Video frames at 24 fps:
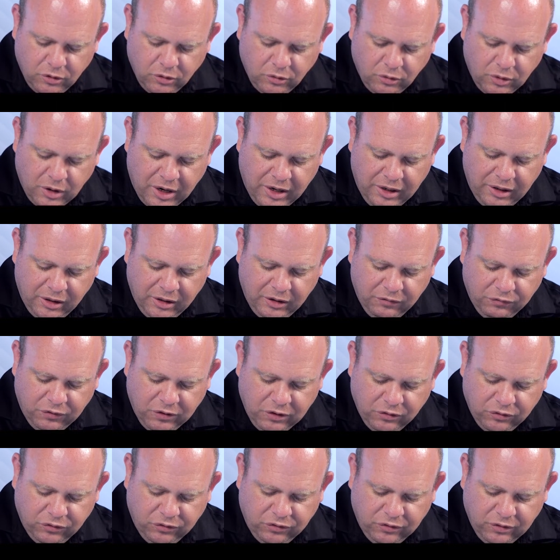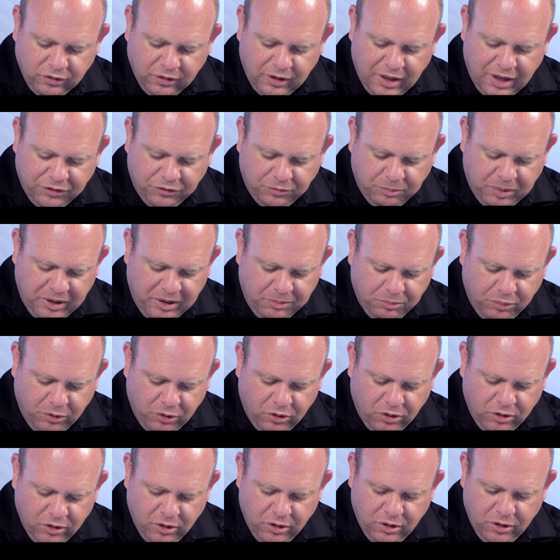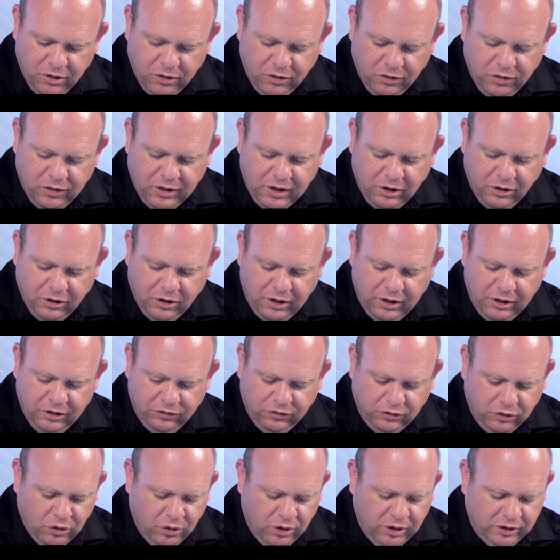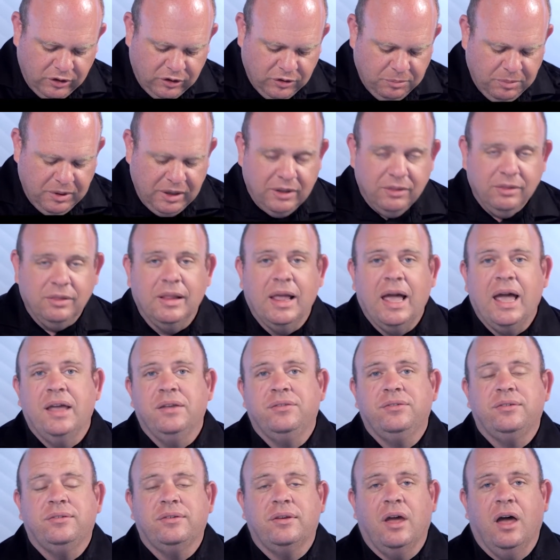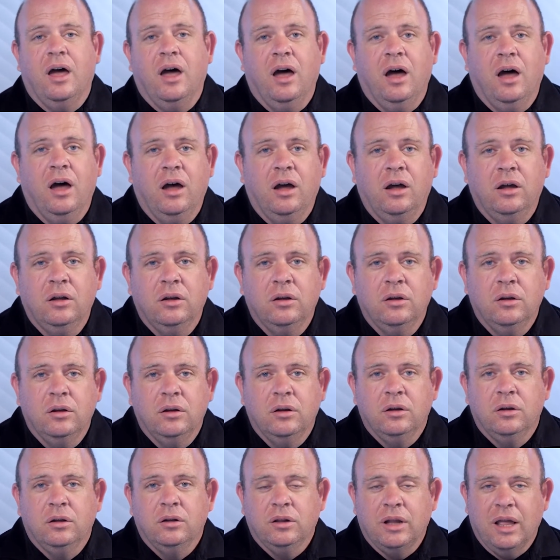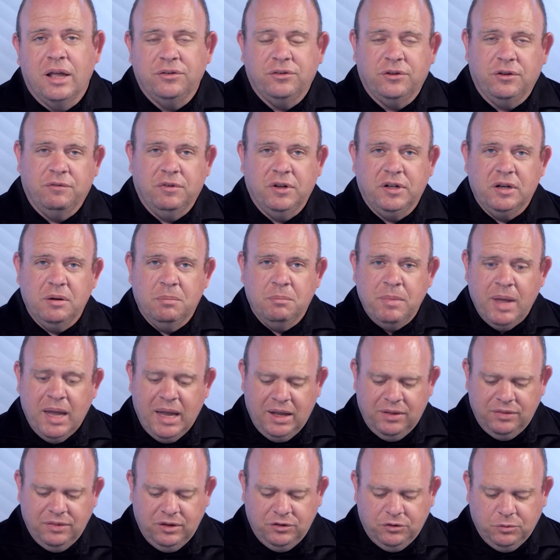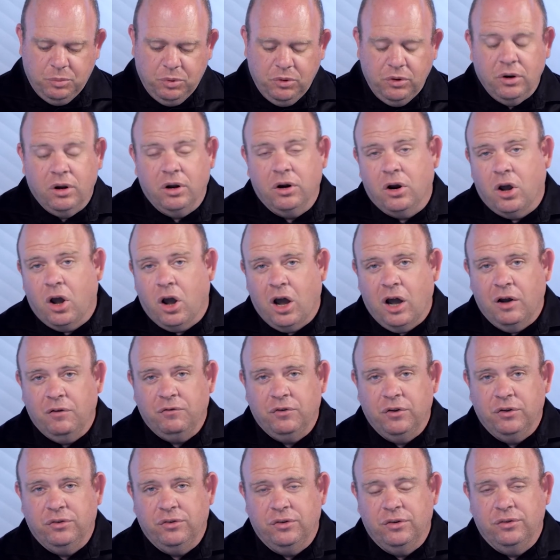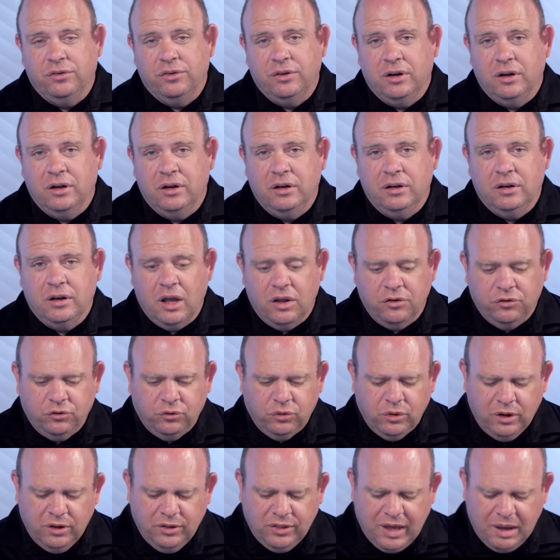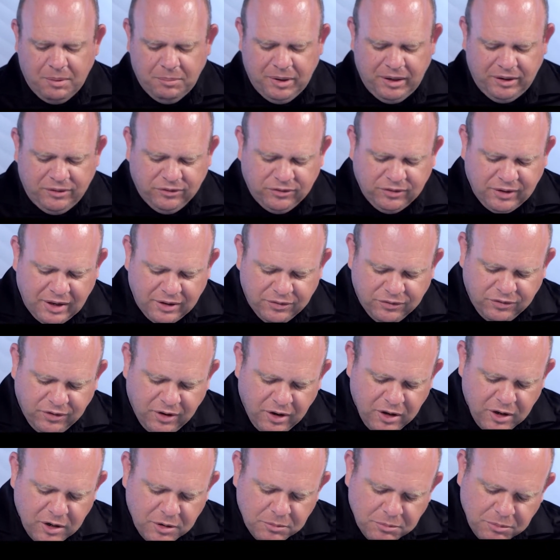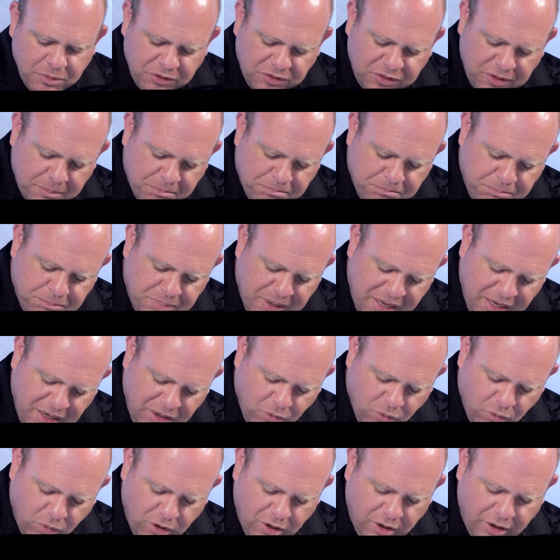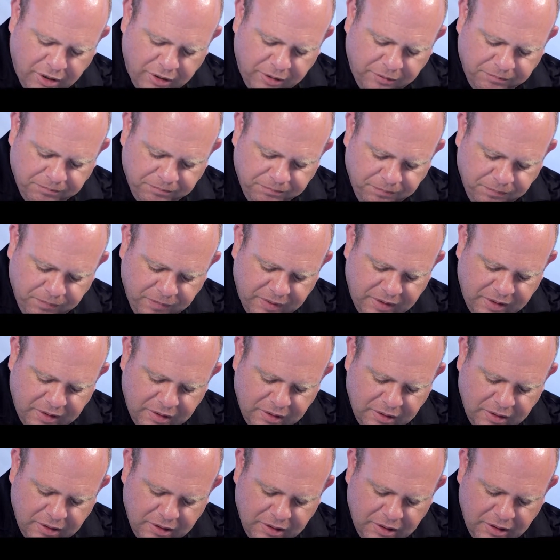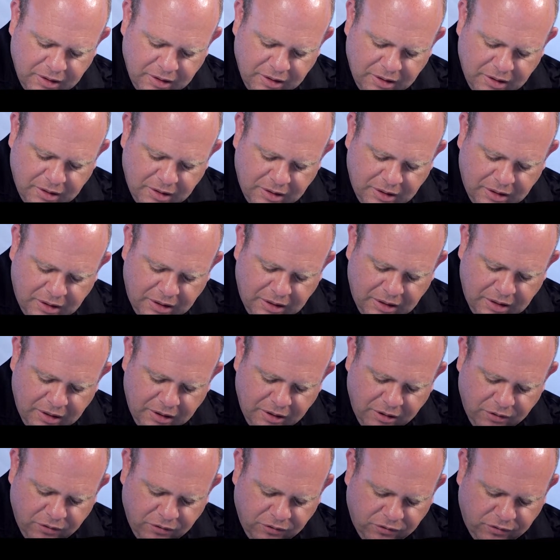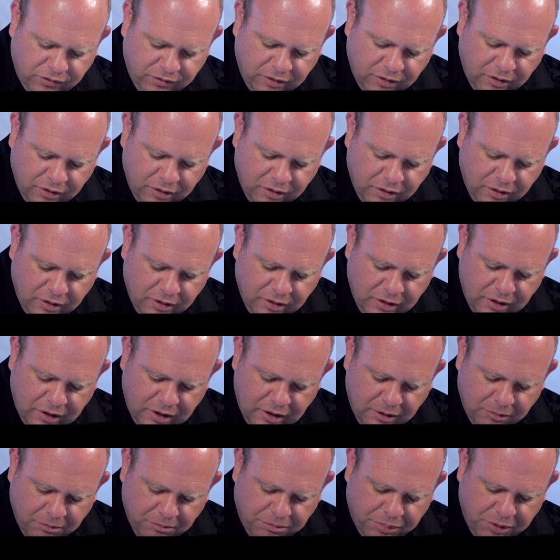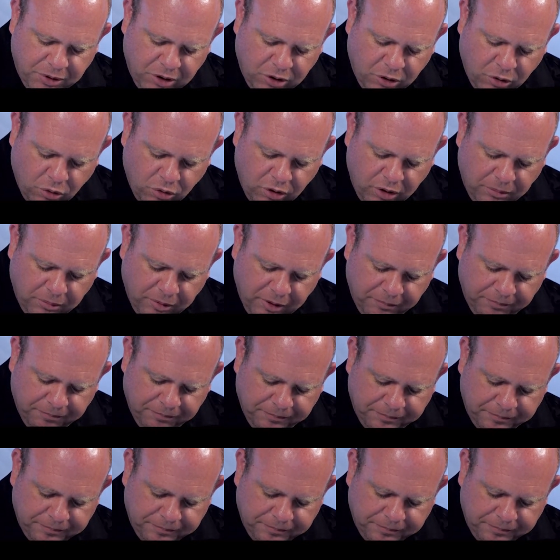right? If there's less people, there is going to be less of a demand that's put on offices and industrial. That makes sense. But the big one is employment.